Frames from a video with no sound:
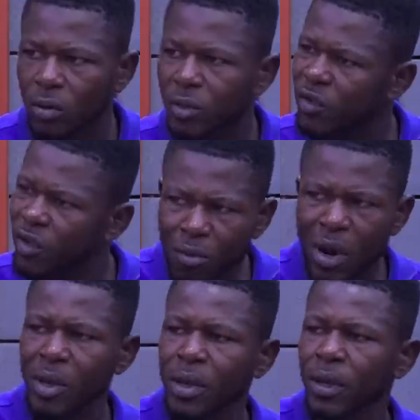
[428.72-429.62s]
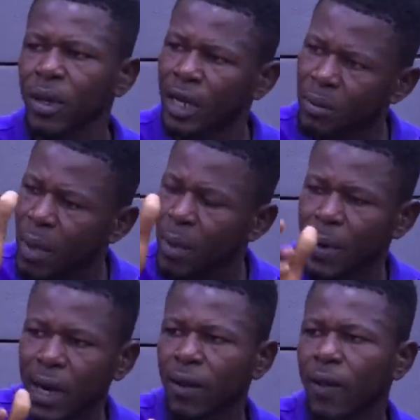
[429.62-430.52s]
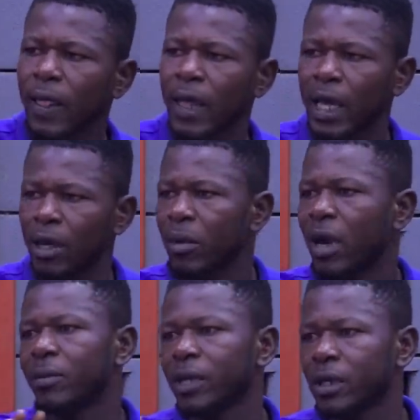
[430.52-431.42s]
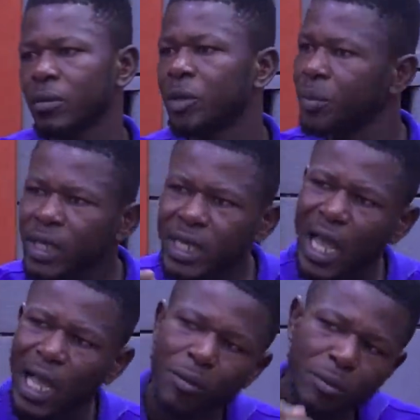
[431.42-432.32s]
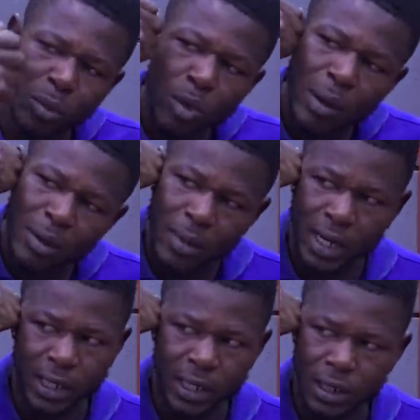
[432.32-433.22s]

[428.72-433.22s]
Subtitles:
Me fa ma me ne papa. A ye ma me. Bi bi nya me bo ma me ma ne.